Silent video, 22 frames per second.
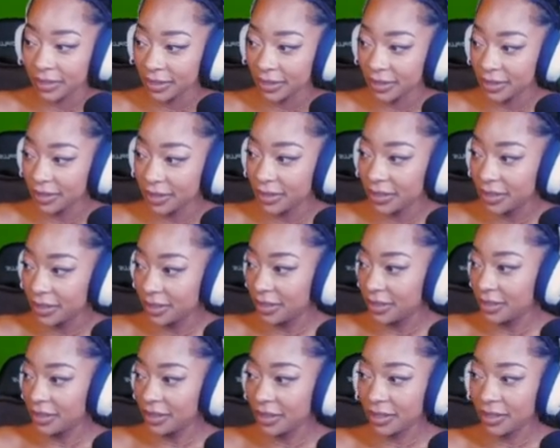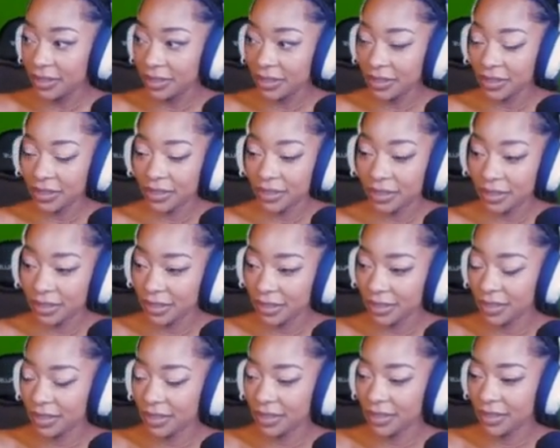
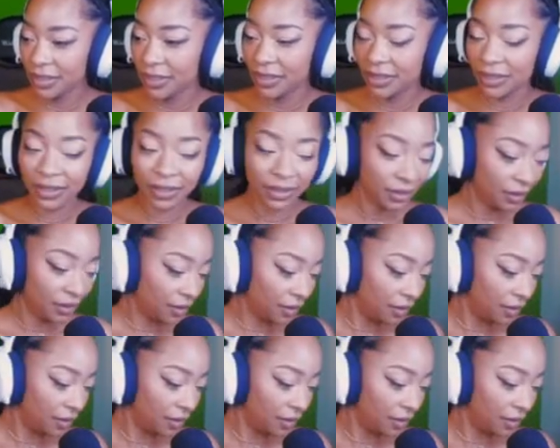Nothing is said.